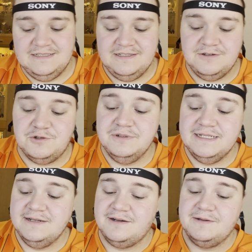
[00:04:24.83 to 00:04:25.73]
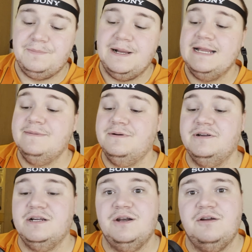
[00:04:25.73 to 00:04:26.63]
All in like paper
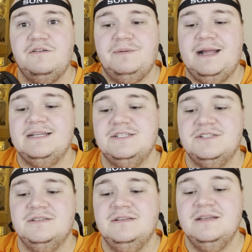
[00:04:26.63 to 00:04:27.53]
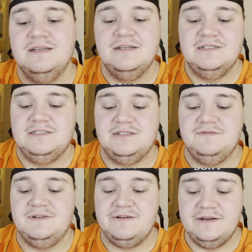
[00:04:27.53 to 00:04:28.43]
and cloth packaging. So
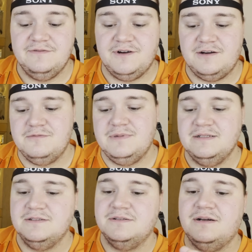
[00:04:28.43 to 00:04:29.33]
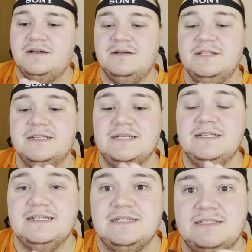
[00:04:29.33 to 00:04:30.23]
very environmental. Oh, look at
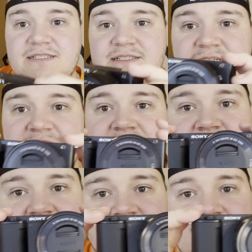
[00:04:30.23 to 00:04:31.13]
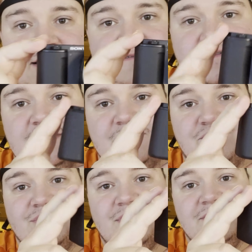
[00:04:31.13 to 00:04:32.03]
this. I feel like a
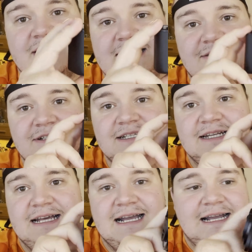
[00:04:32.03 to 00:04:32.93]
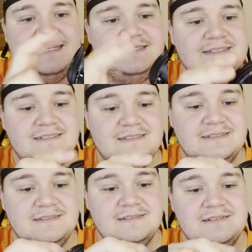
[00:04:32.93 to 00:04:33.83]
pro now. Look at that.
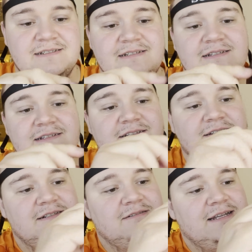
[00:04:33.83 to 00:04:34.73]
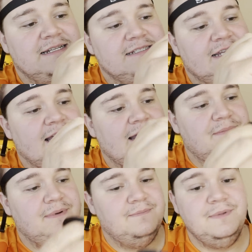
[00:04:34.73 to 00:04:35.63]
Your little lens
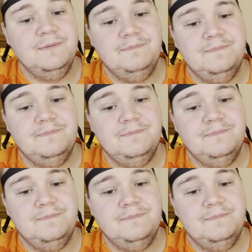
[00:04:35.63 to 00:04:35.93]
cap. Boop.